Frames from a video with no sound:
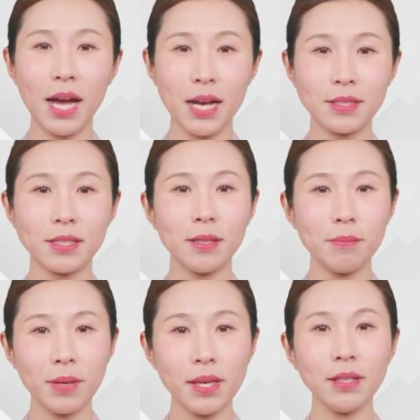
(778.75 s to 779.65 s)
as the
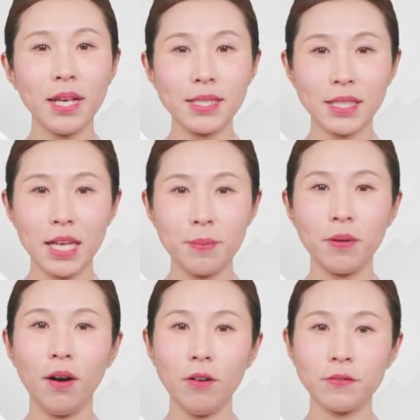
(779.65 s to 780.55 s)
main landscape
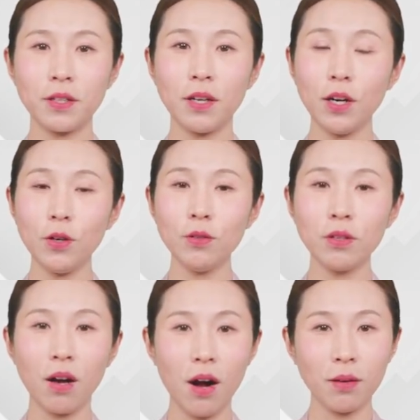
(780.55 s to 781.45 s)
of the
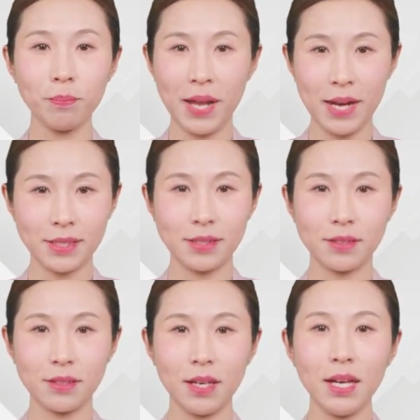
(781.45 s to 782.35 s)
whole
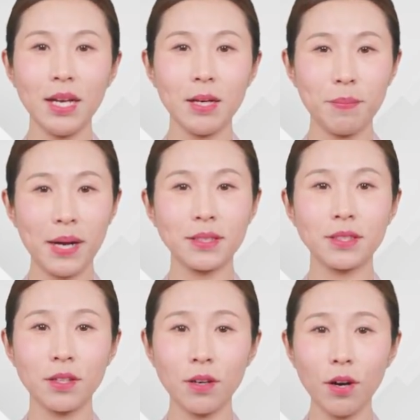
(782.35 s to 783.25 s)
complex, but the